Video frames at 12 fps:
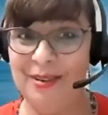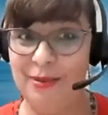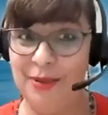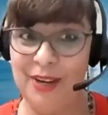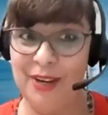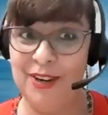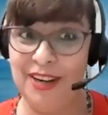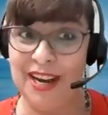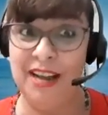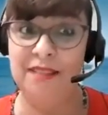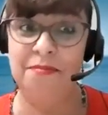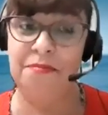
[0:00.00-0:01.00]
We heard
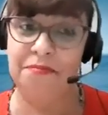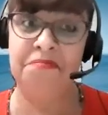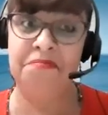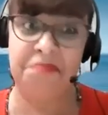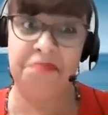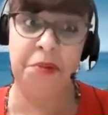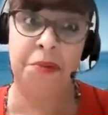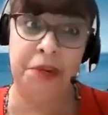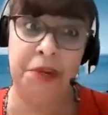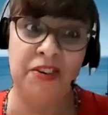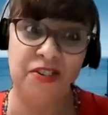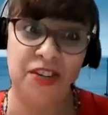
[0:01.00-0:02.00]
that maybe a
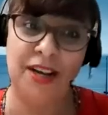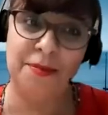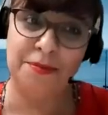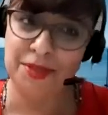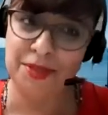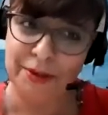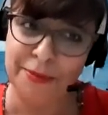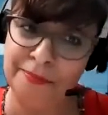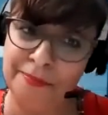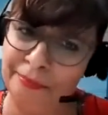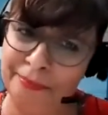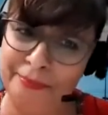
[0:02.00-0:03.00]
million times. So
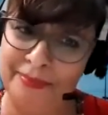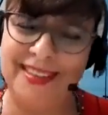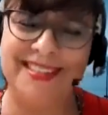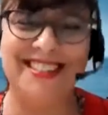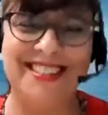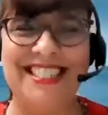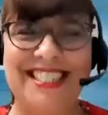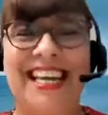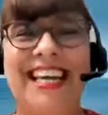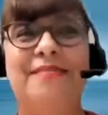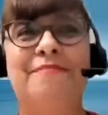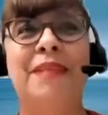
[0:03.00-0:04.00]
just
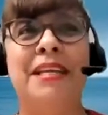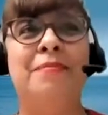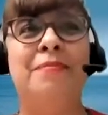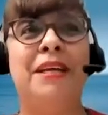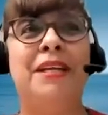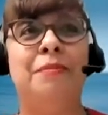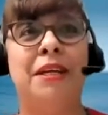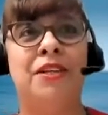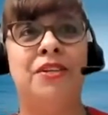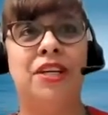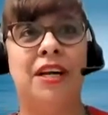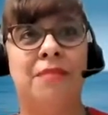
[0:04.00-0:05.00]
say many, many,
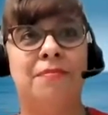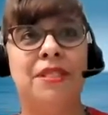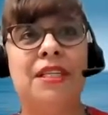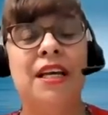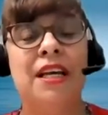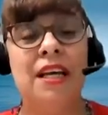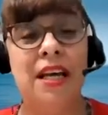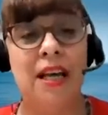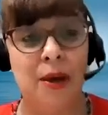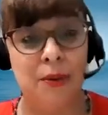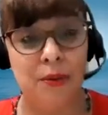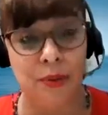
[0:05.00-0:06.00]
many times.
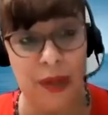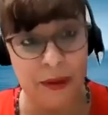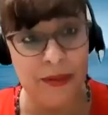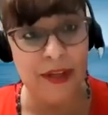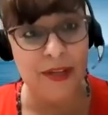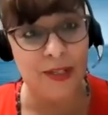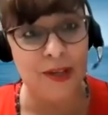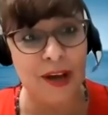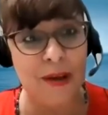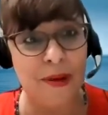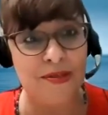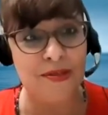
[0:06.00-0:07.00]
Well, let's
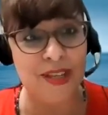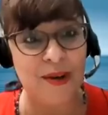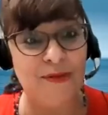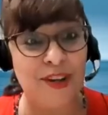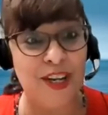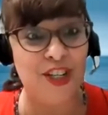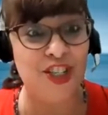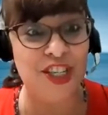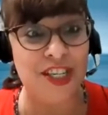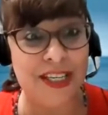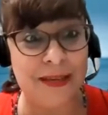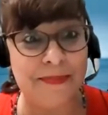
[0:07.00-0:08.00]
talk about
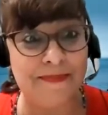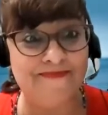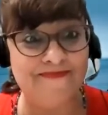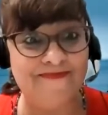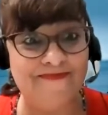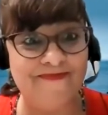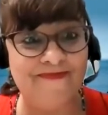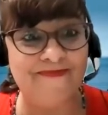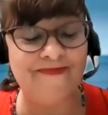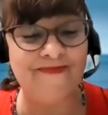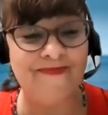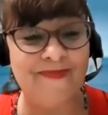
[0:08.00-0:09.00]
salvation.
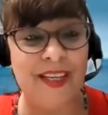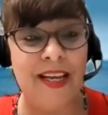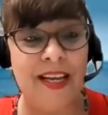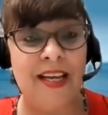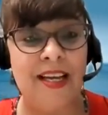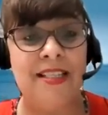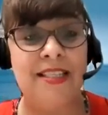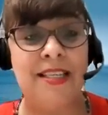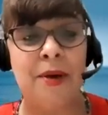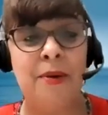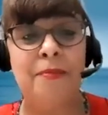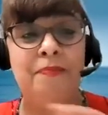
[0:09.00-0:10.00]

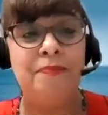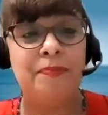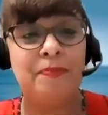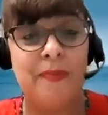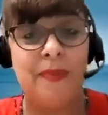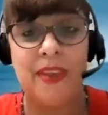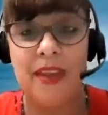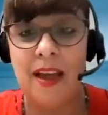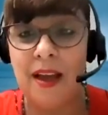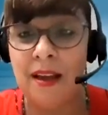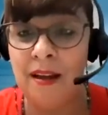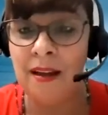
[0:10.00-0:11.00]
So
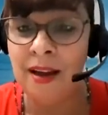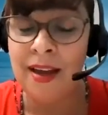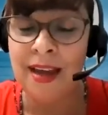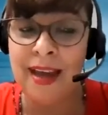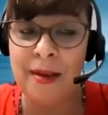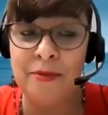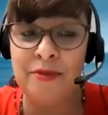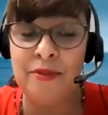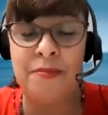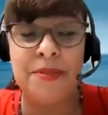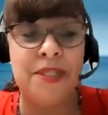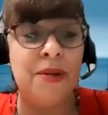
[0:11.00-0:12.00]
I am
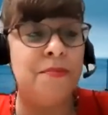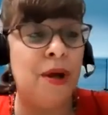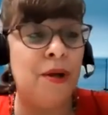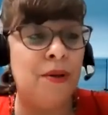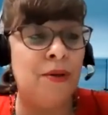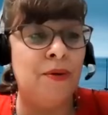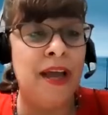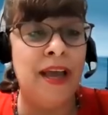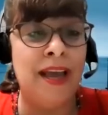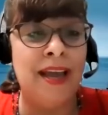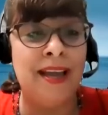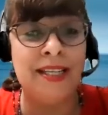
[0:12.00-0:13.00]
from São Paulo,
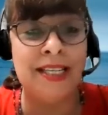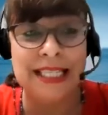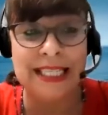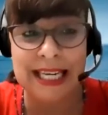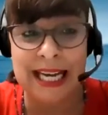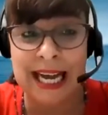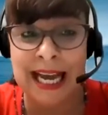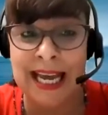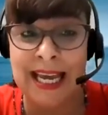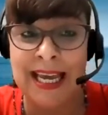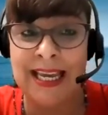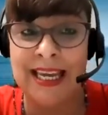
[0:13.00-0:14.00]
and
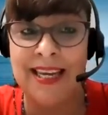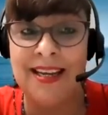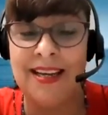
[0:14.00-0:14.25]
I